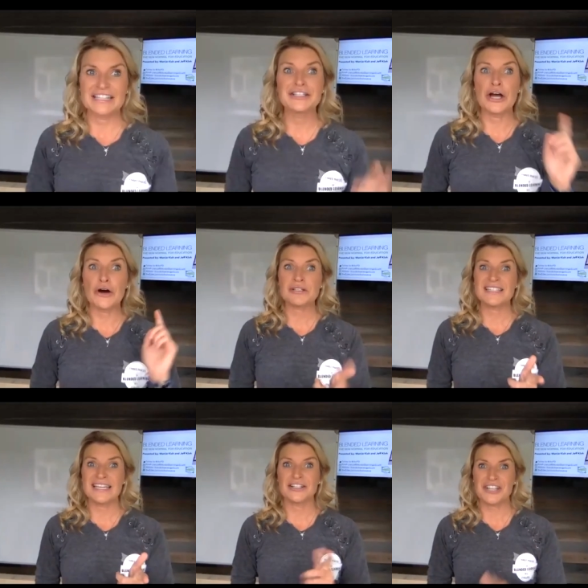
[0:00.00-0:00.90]
Yo
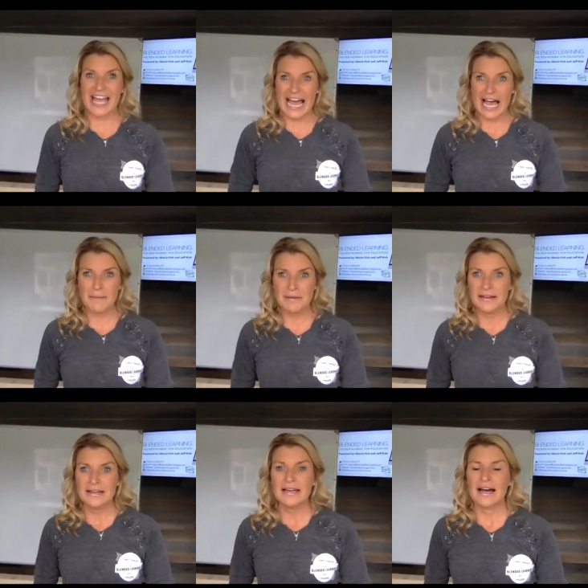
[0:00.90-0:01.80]
Teach app
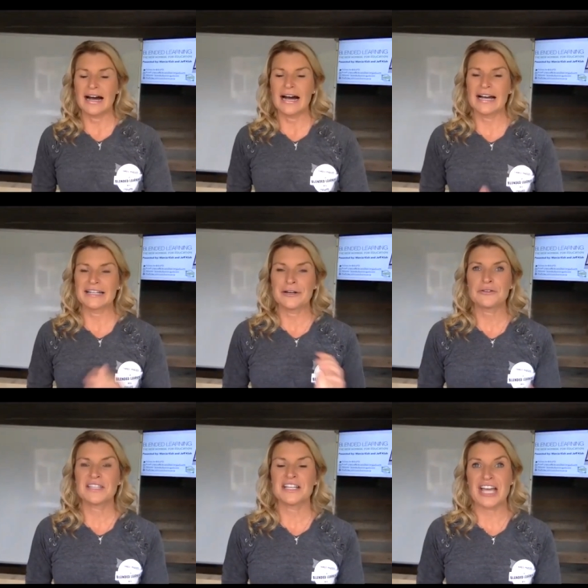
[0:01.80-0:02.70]
uh,
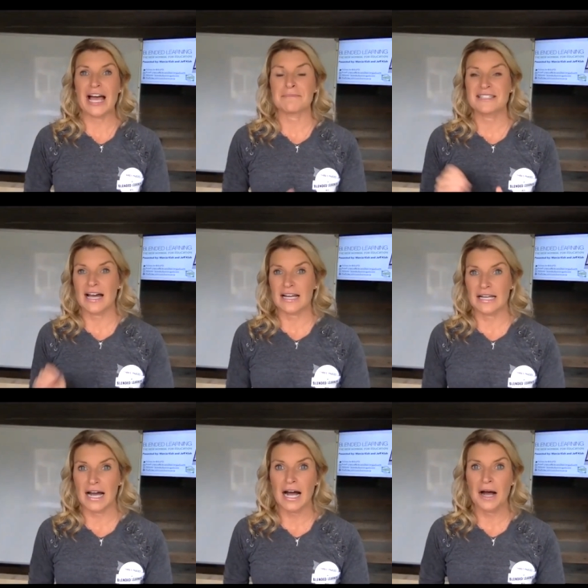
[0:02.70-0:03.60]

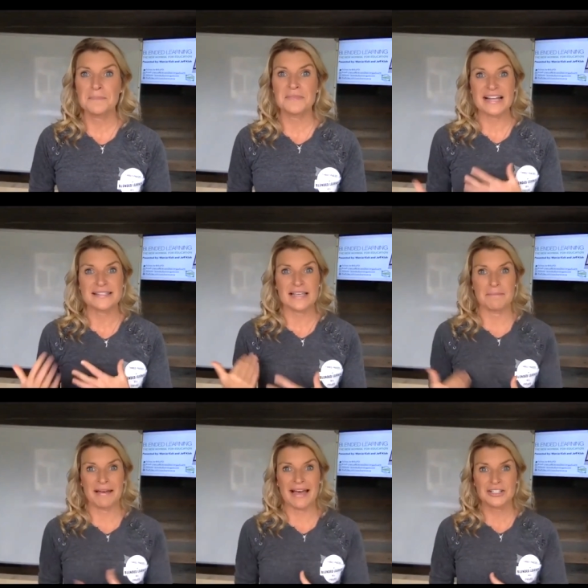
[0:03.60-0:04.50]
yoteachapp.com. That's
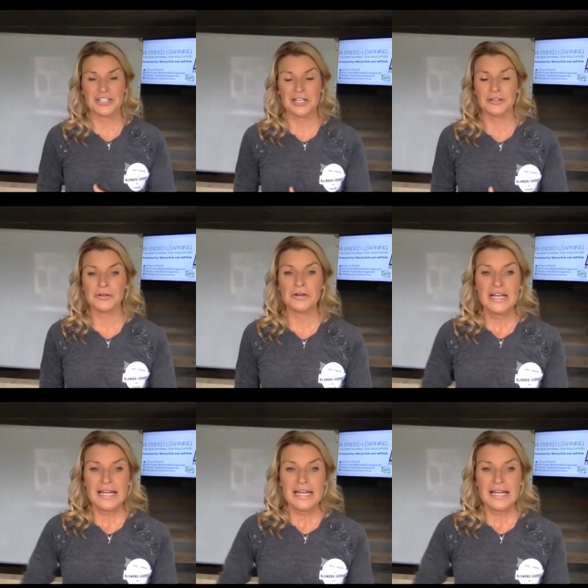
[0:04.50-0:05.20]
that channel.